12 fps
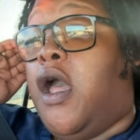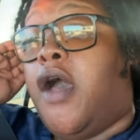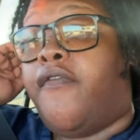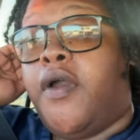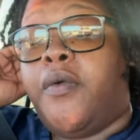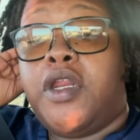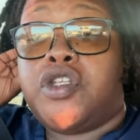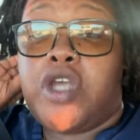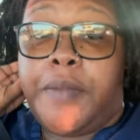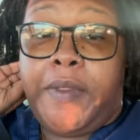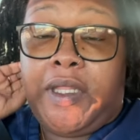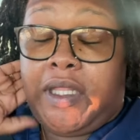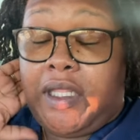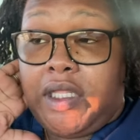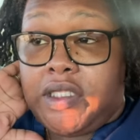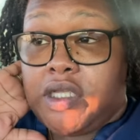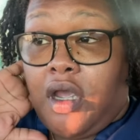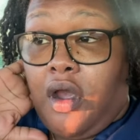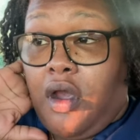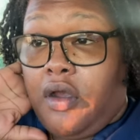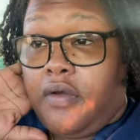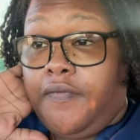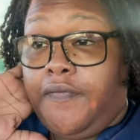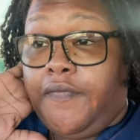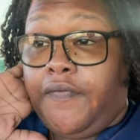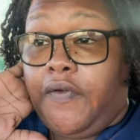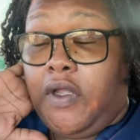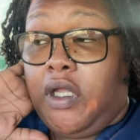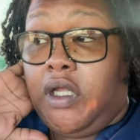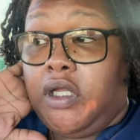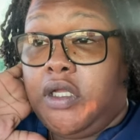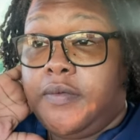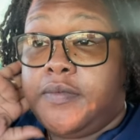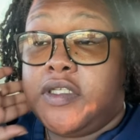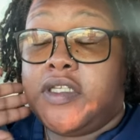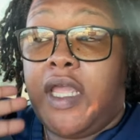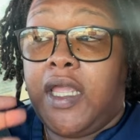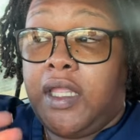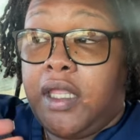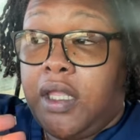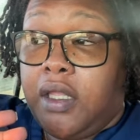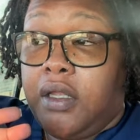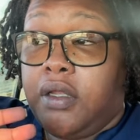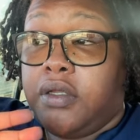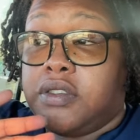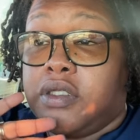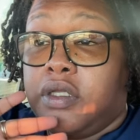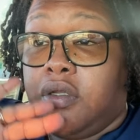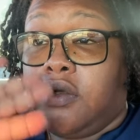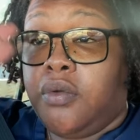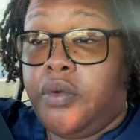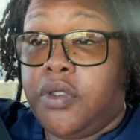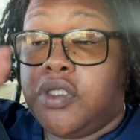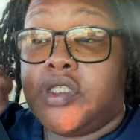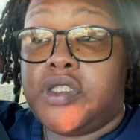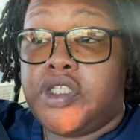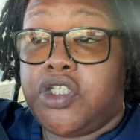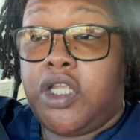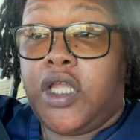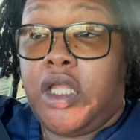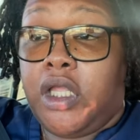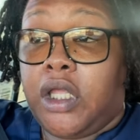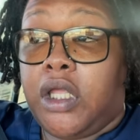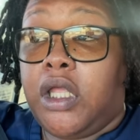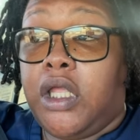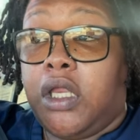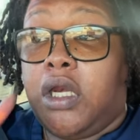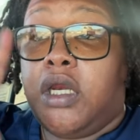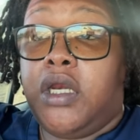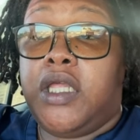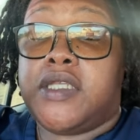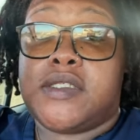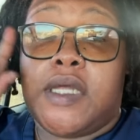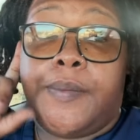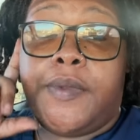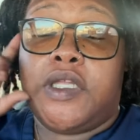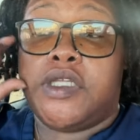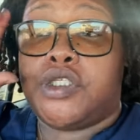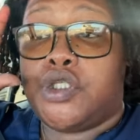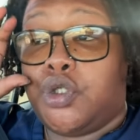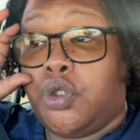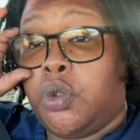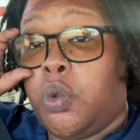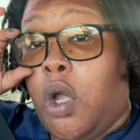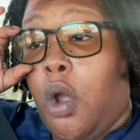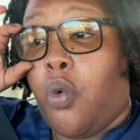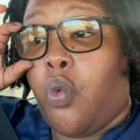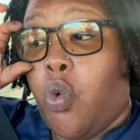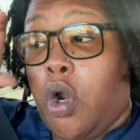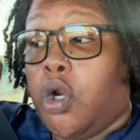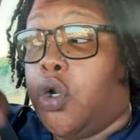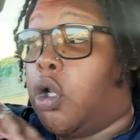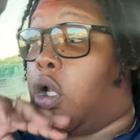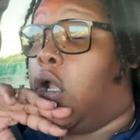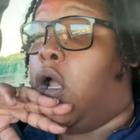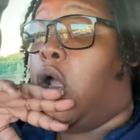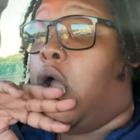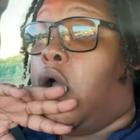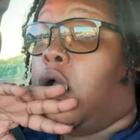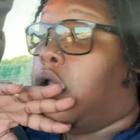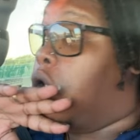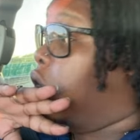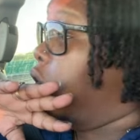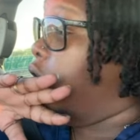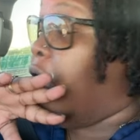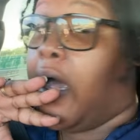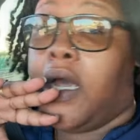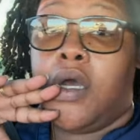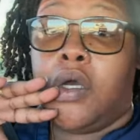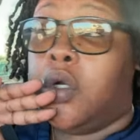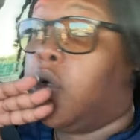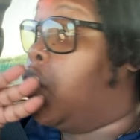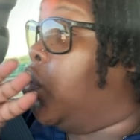i've already dropped the kids off um, to daycare so check and next stop is to work Y'all,